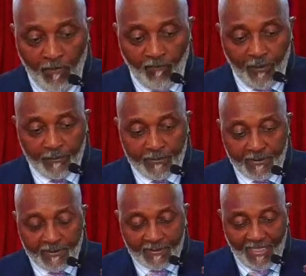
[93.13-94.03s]

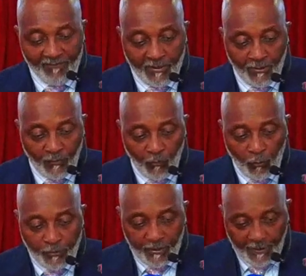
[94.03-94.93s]
verses 7
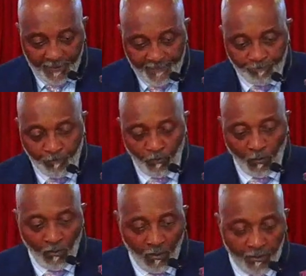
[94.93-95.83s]
through 10.
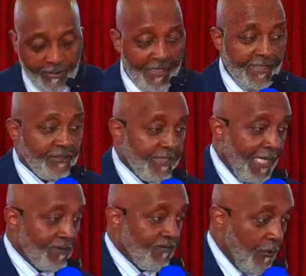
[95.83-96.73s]
Amen. King
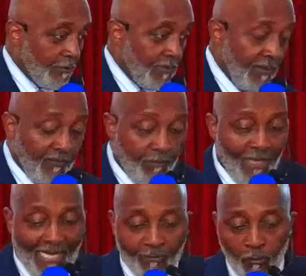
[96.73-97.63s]
James Version of the
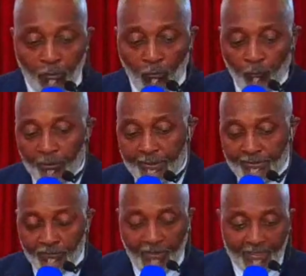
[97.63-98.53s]
Bible
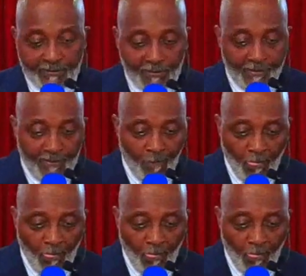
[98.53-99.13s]
reads thusly,